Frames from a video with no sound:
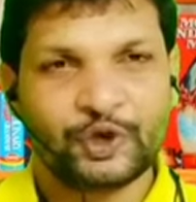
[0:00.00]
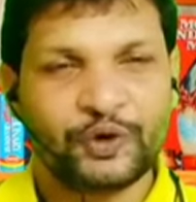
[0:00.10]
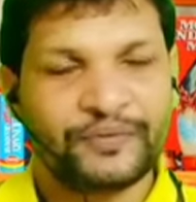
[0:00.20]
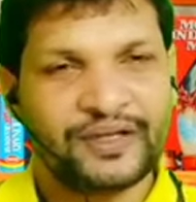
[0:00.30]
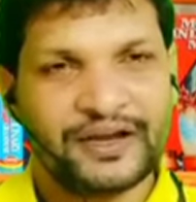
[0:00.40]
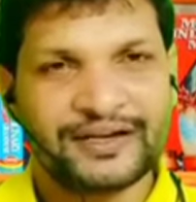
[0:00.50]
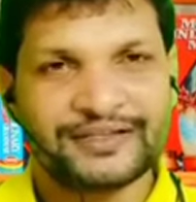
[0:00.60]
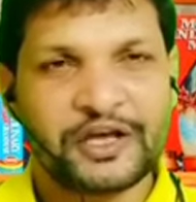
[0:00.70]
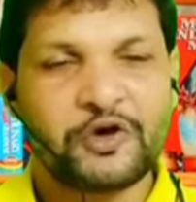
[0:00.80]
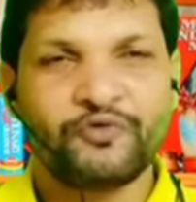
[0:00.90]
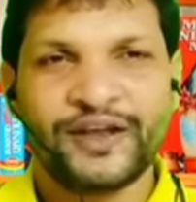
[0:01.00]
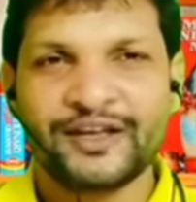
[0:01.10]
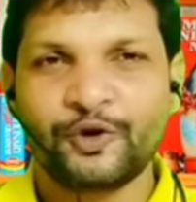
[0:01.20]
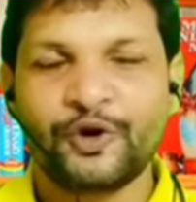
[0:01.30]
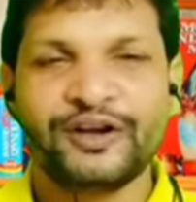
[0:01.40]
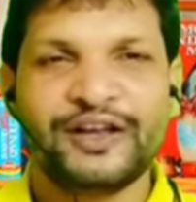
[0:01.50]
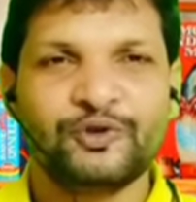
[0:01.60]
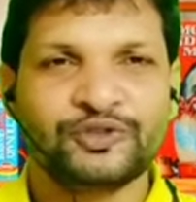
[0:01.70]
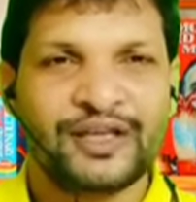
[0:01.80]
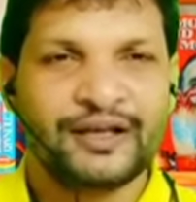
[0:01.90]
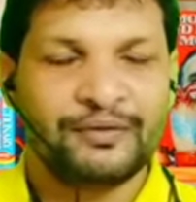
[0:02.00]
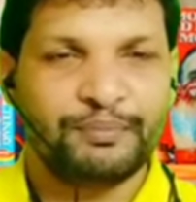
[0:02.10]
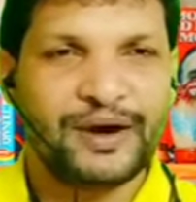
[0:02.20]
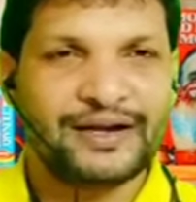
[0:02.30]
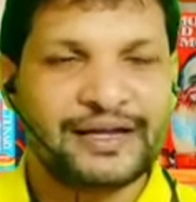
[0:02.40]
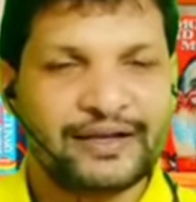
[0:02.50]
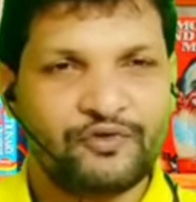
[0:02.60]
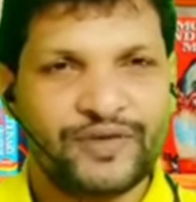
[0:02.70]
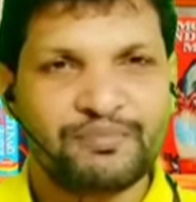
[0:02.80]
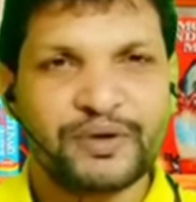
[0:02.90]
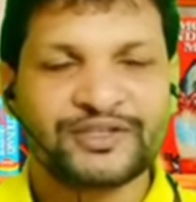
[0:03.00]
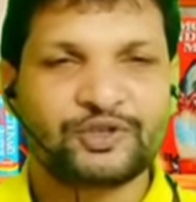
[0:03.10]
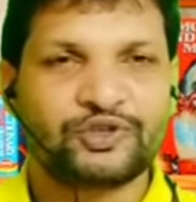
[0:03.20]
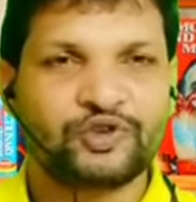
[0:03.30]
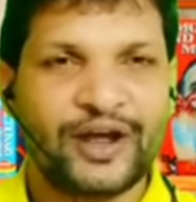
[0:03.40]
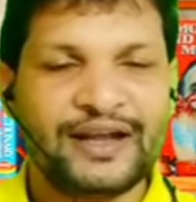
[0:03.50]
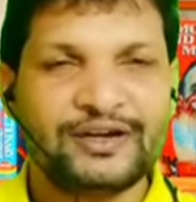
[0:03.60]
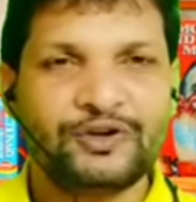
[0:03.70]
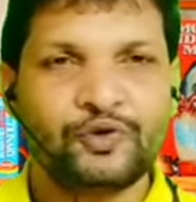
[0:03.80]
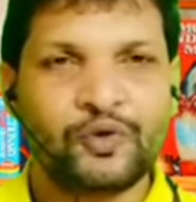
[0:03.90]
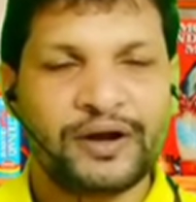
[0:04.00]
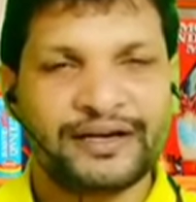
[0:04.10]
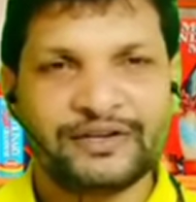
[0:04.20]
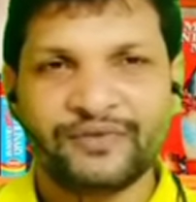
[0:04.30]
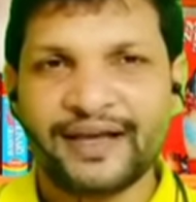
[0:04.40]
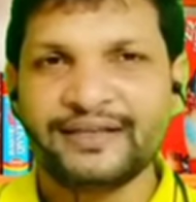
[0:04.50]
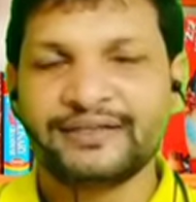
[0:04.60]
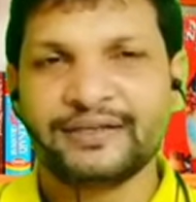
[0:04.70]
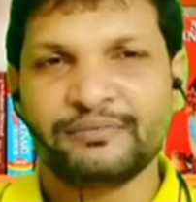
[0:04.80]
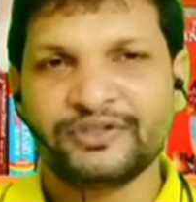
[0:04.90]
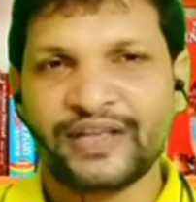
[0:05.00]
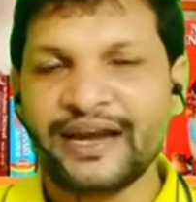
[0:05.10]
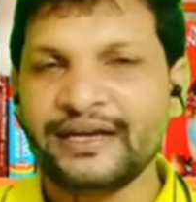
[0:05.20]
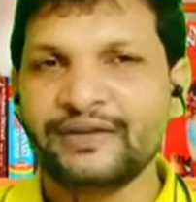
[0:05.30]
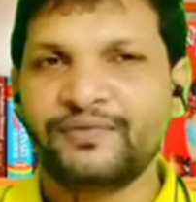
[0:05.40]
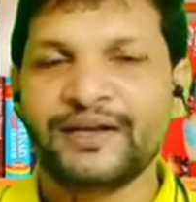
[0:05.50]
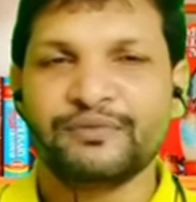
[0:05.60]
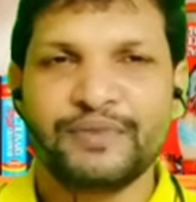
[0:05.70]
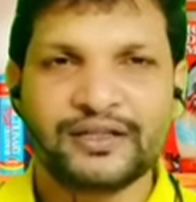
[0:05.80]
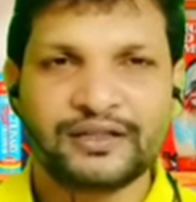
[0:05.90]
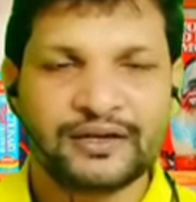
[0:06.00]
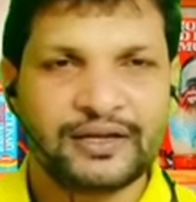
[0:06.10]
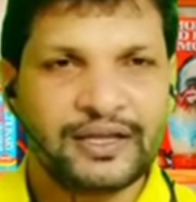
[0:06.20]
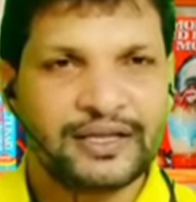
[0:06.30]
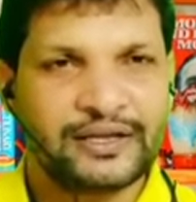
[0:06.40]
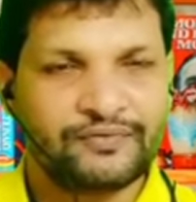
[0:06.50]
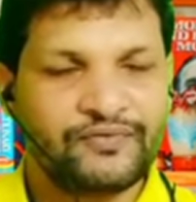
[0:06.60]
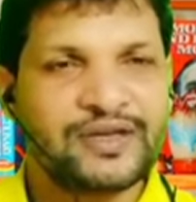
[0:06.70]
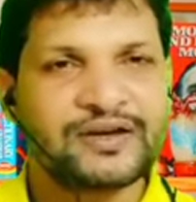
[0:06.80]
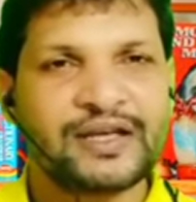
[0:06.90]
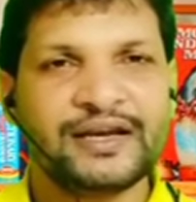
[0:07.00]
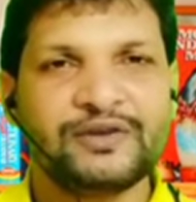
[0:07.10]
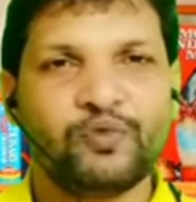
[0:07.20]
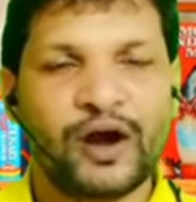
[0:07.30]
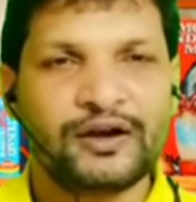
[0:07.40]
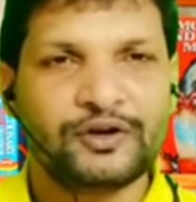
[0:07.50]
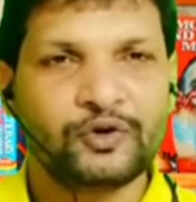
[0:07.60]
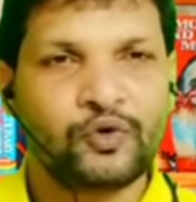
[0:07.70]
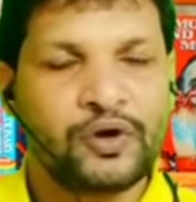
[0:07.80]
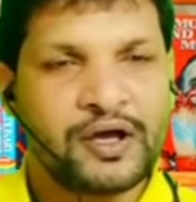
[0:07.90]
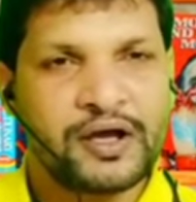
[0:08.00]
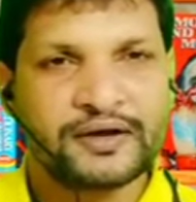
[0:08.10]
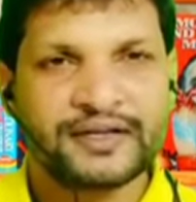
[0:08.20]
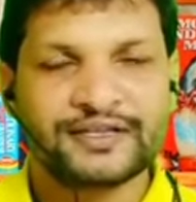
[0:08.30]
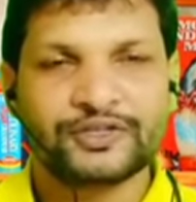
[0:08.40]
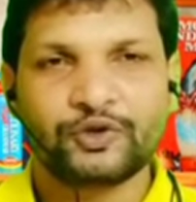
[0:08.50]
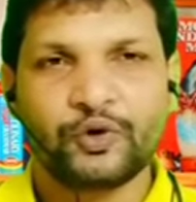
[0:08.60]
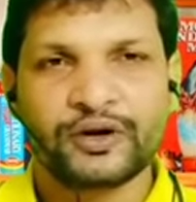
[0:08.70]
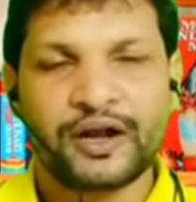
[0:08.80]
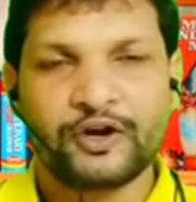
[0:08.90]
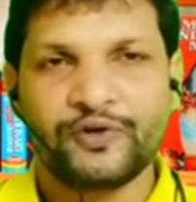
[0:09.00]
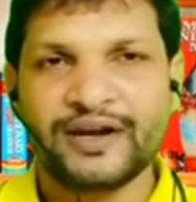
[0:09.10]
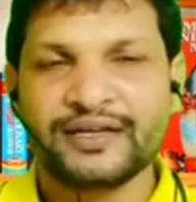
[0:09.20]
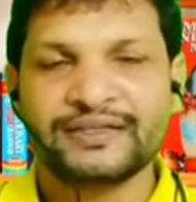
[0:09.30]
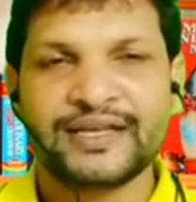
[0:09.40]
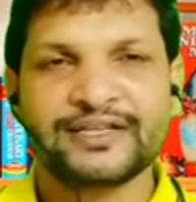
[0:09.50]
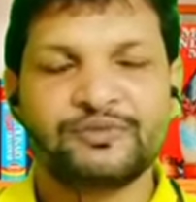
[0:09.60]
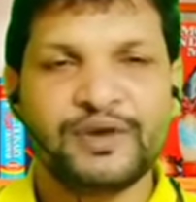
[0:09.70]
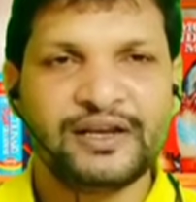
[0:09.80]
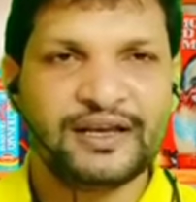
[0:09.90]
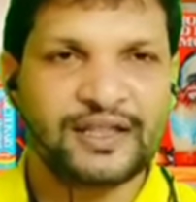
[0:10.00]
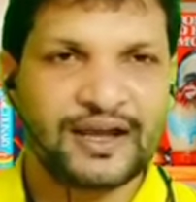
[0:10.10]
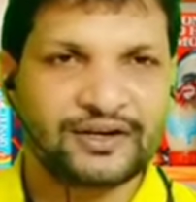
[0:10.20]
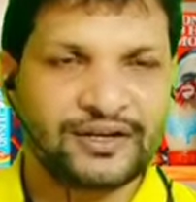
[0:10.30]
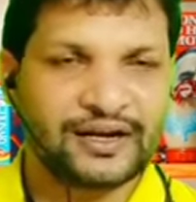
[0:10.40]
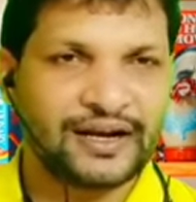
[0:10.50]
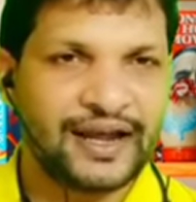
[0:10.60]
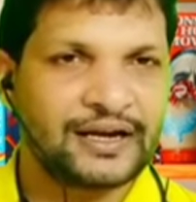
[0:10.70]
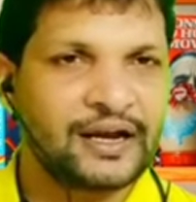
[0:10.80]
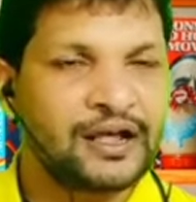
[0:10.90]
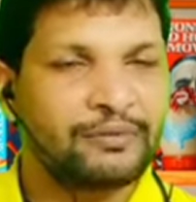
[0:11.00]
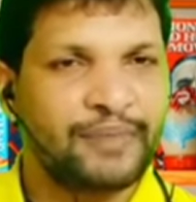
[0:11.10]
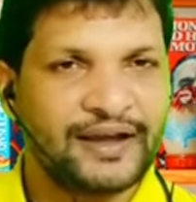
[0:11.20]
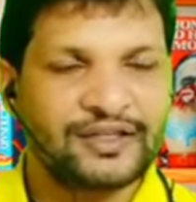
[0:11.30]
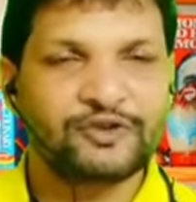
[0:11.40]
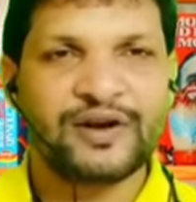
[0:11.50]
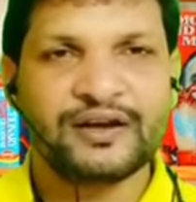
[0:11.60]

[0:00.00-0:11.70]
So it's a very good news, but we must try to devise some scientific method if we really want to restore 26 million hectare land by the